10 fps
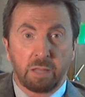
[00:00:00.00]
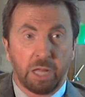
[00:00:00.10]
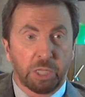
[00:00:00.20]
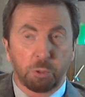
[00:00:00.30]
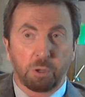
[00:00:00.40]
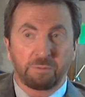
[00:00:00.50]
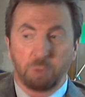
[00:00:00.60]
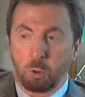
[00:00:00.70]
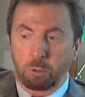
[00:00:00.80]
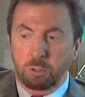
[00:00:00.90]
that
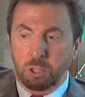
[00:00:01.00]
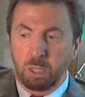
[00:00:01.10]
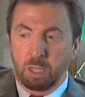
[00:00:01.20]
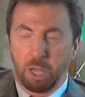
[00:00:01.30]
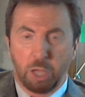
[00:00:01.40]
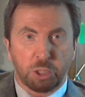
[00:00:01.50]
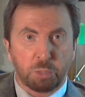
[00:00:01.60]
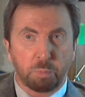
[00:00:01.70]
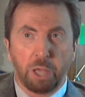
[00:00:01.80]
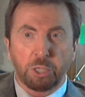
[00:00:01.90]
UFOs,
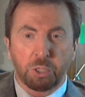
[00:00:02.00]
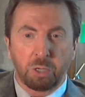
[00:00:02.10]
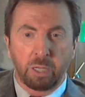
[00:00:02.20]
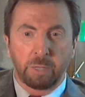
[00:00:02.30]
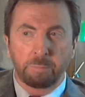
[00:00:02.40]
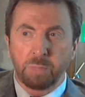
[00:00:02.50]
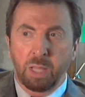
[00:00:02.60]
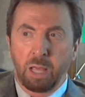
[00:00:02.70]
especially